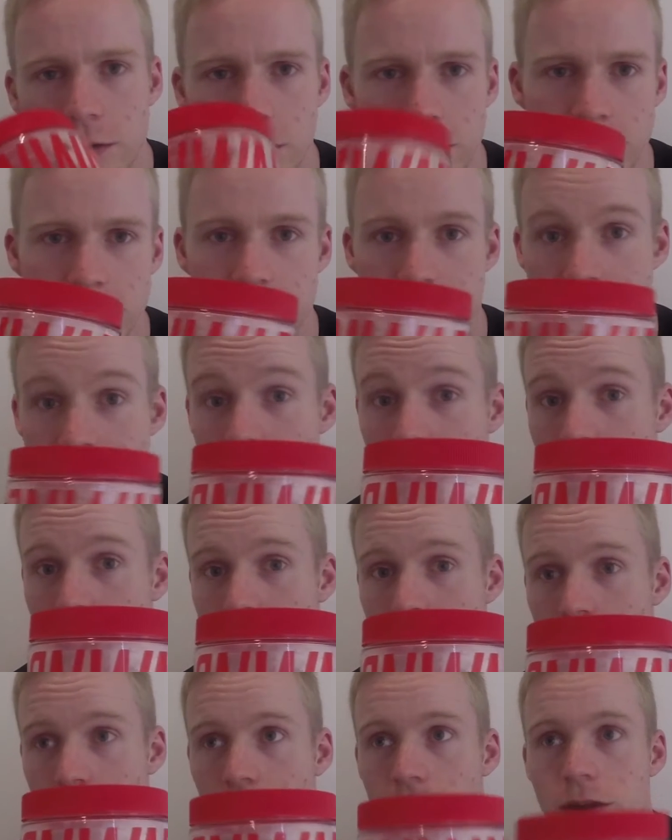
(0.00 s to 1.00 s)
questions
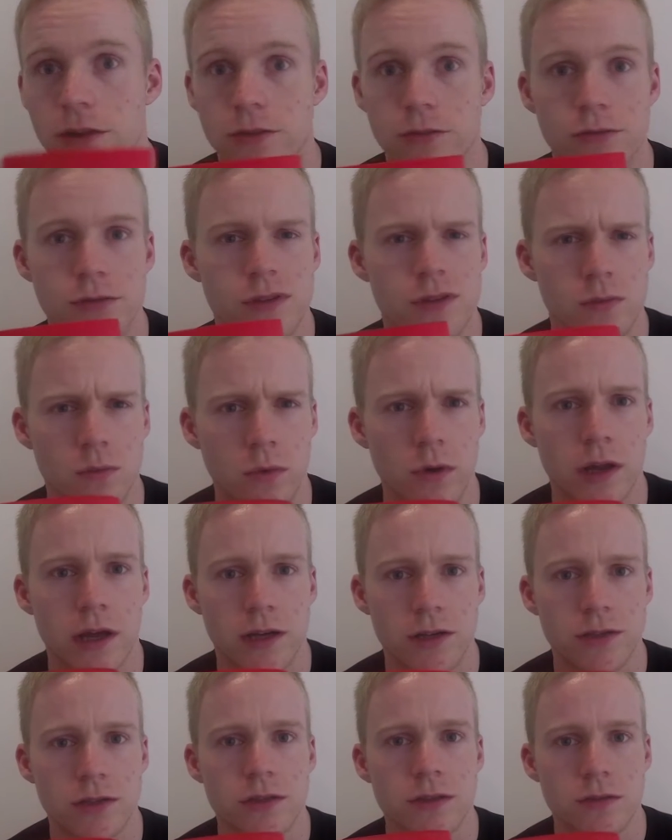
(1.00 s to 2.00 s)
about how to use it, what
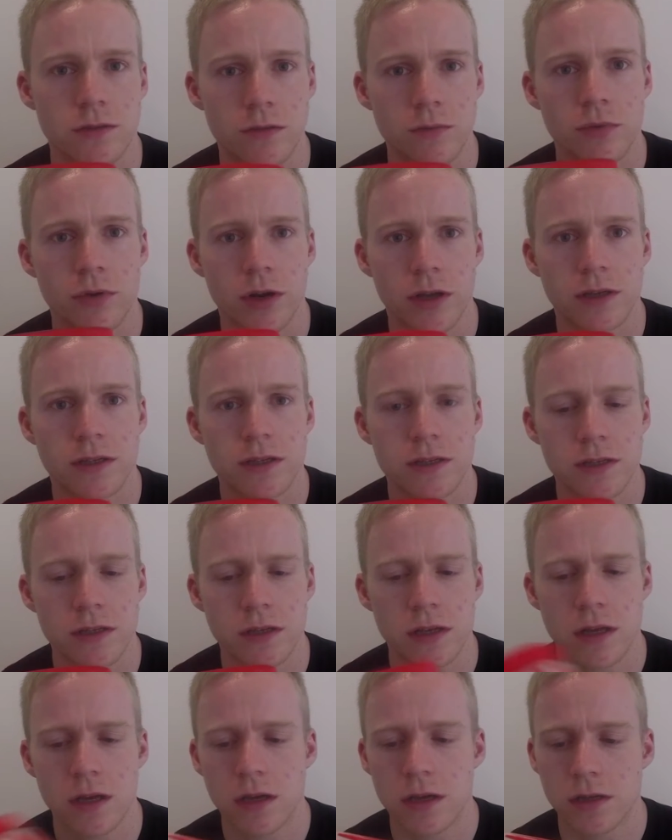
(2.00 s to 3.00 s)
actually sort of product is
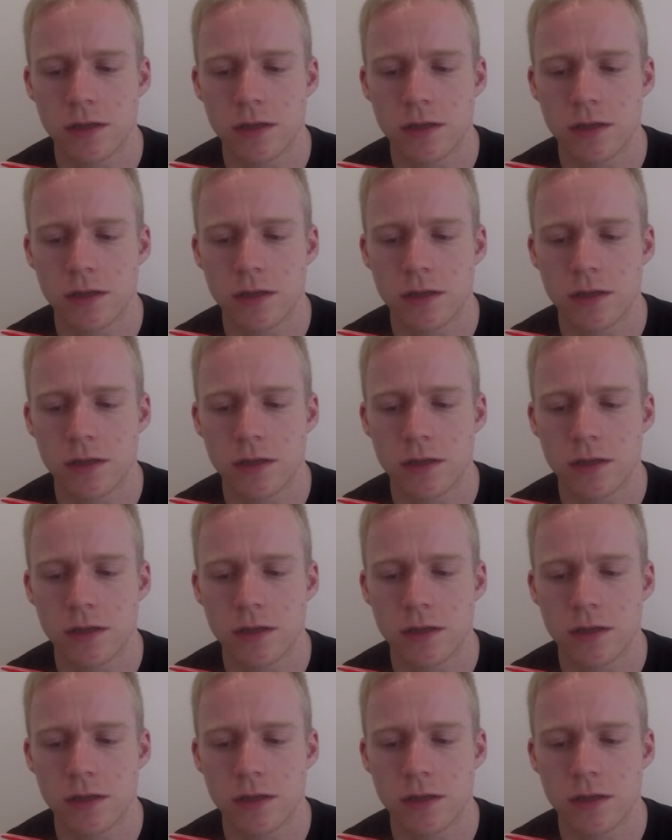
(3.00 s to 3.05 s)
it.